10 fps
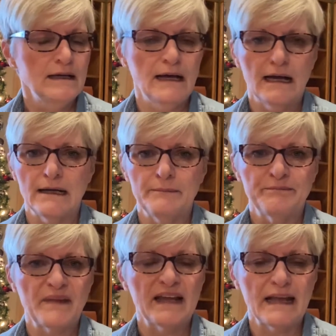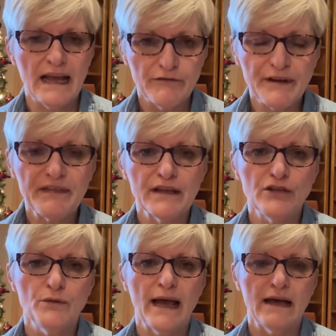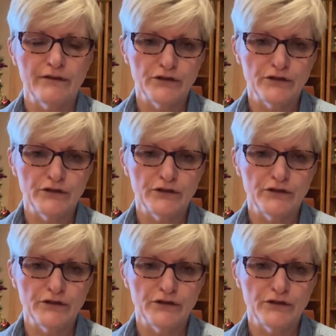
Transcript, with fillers: um, at everything you have,